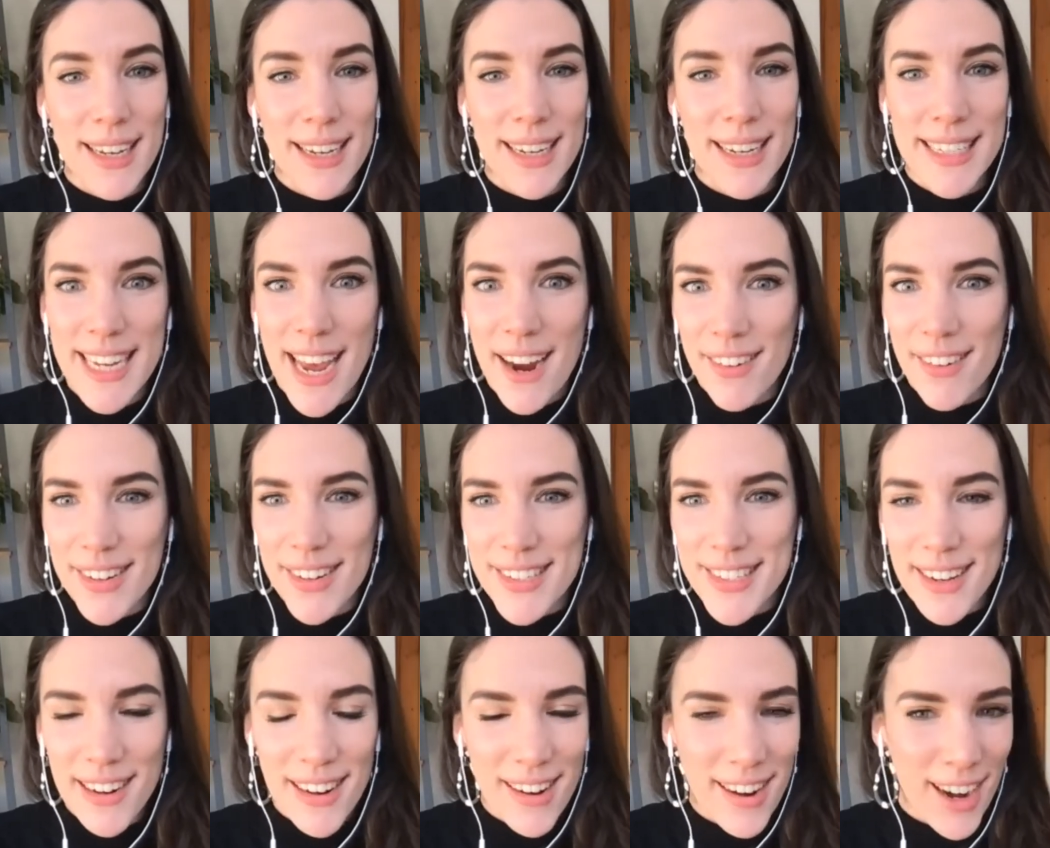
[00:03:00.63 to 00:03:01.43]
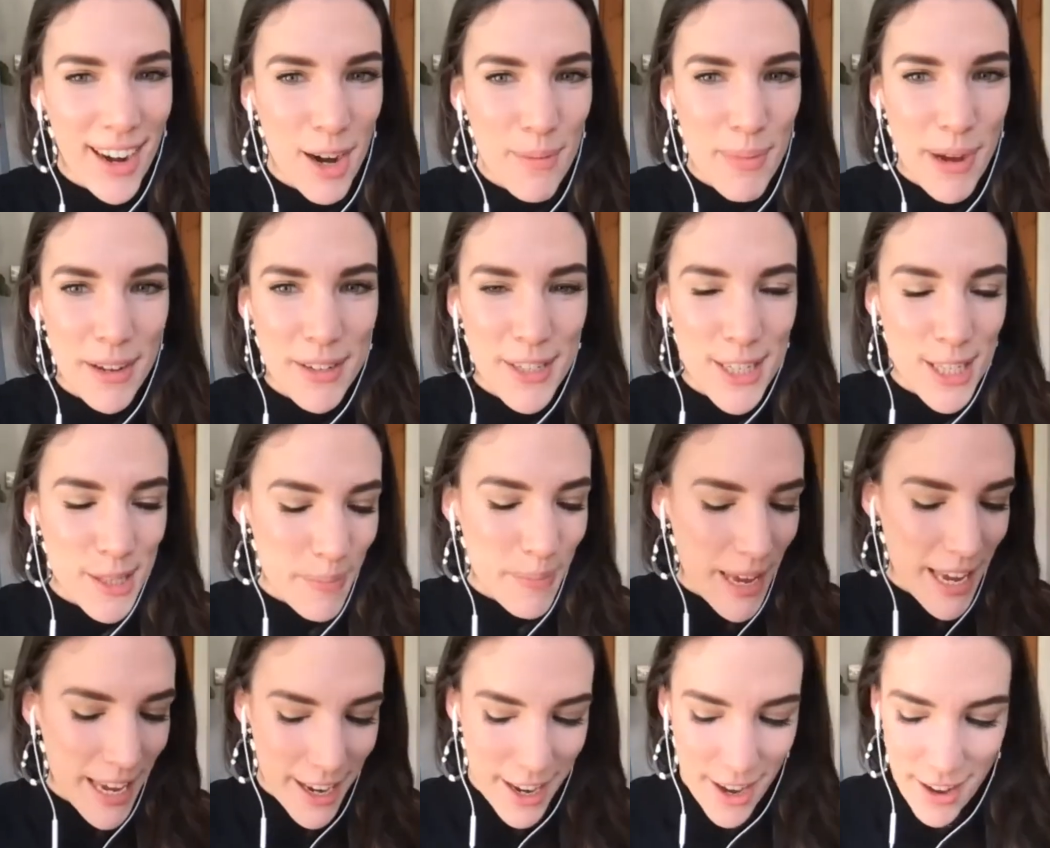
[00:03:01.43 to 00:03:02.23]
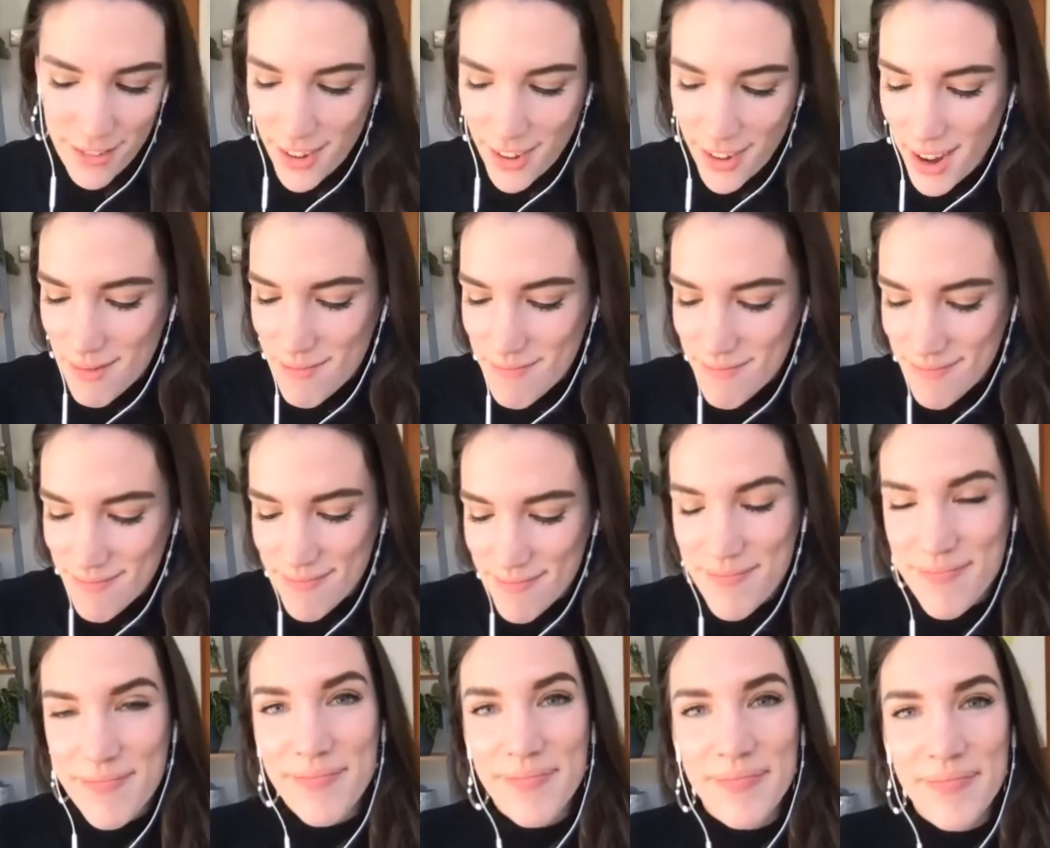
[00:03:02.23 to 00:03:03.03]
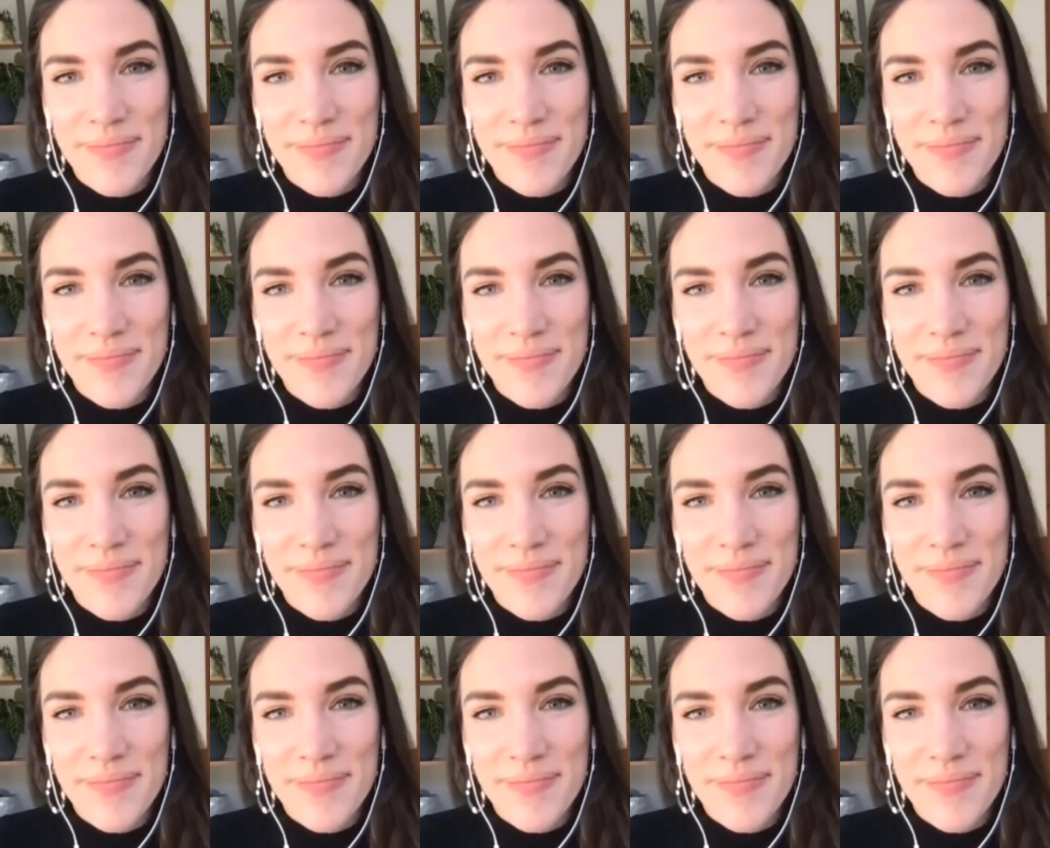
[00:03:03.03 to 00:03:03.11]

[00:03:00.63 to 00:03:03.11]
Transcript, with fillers: Terence, you look like you're about to speak, go for it. Yeah,